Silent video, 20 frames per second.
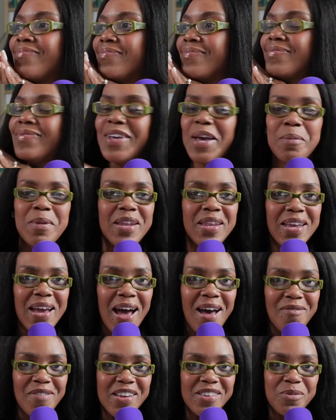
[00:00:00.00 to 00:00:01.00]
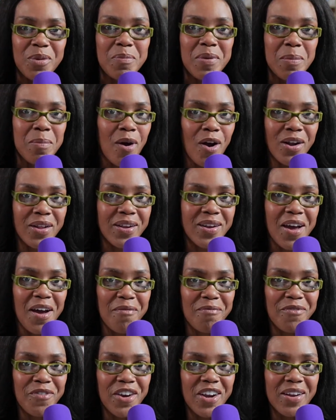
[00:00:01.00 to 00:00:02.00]
the obvious would be Marlon
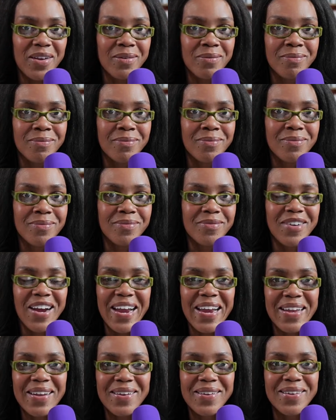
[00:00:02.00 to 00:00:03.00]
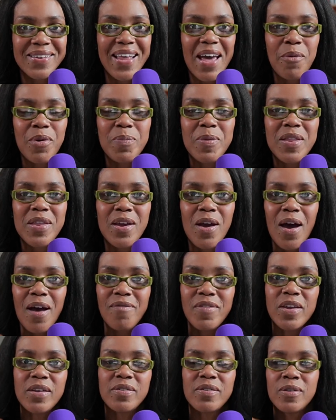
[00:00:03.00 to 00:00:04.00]
Humphrey, right? That would be the
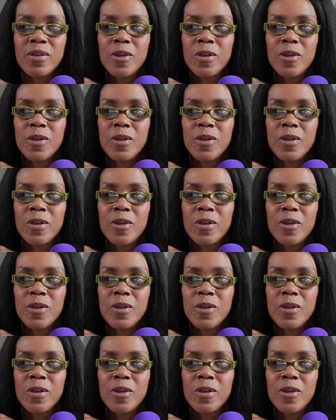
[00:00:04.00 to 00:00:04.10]
obvious.